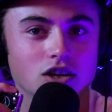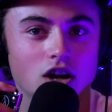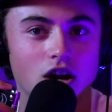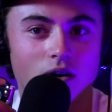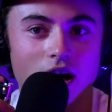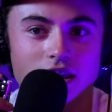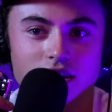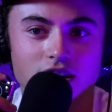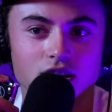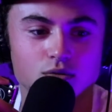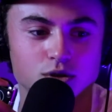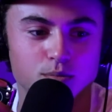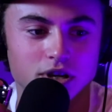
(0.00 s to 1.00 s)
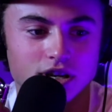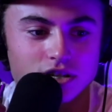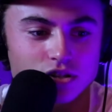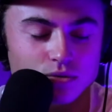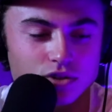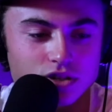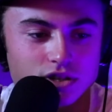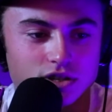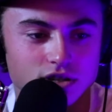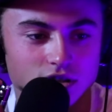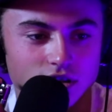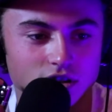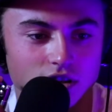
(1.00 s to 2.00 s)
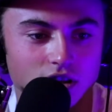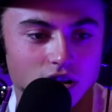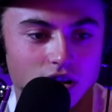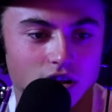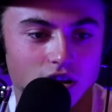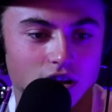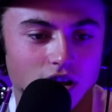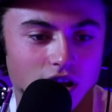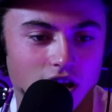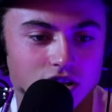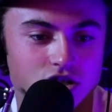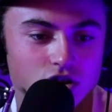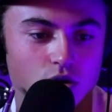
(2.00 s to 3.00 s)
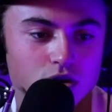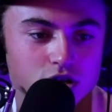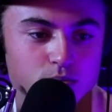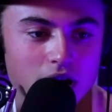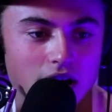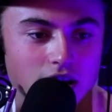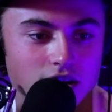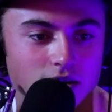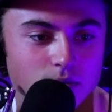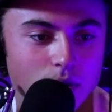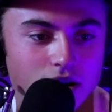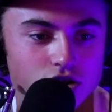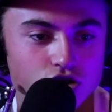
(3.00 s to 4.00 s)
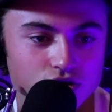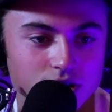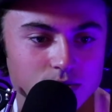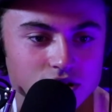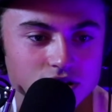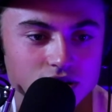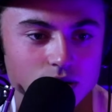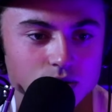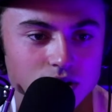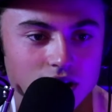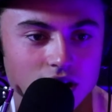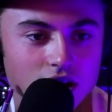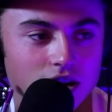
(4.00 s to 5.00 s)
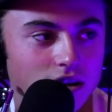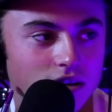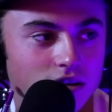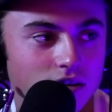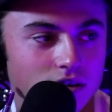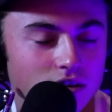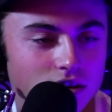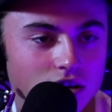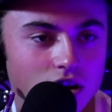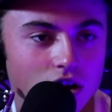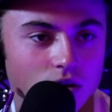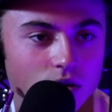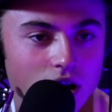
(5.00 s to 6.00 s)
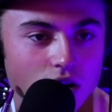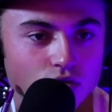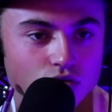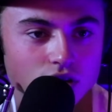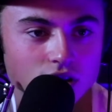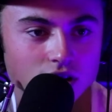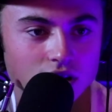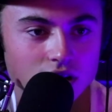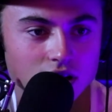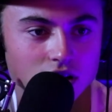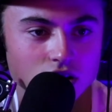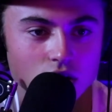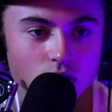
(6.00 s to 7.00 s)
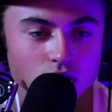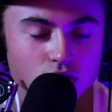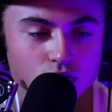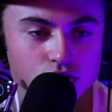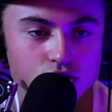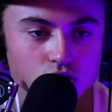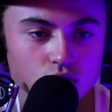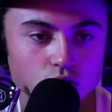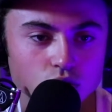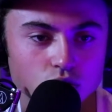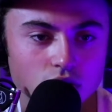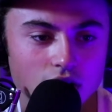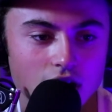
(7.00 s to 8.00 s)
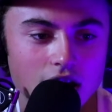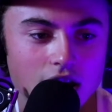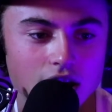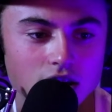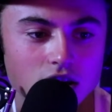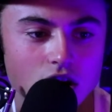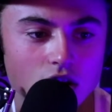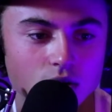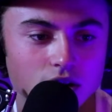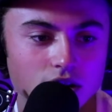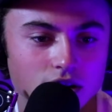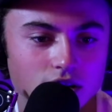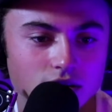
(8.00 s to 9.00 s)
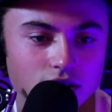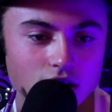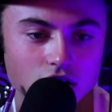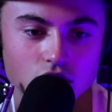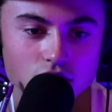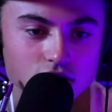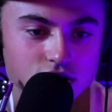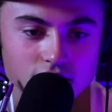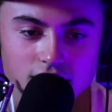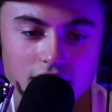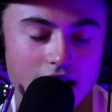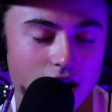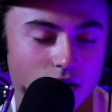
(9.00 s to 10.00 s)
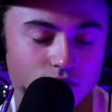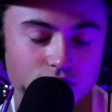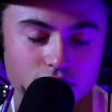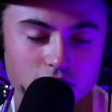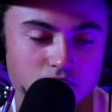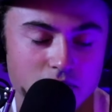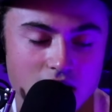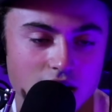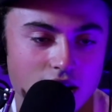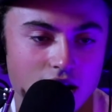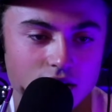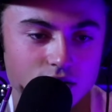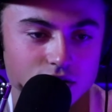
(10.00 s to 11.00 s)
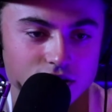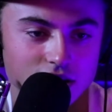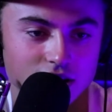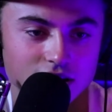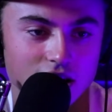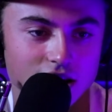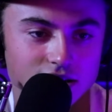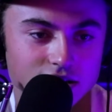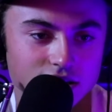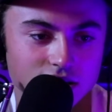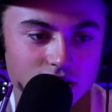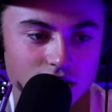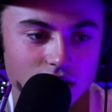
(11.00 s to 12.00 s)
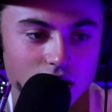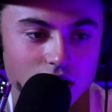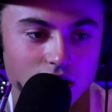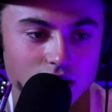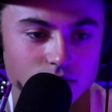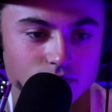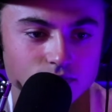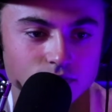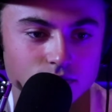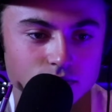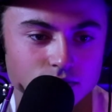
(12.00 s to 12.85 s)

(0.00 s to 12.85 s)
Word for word: You know, I think it was because it was it's always been my dream since I was a kid, hmm. mm. you know, and I really going through school and knowing I couldn't sit down for eight hours at a desk. Um,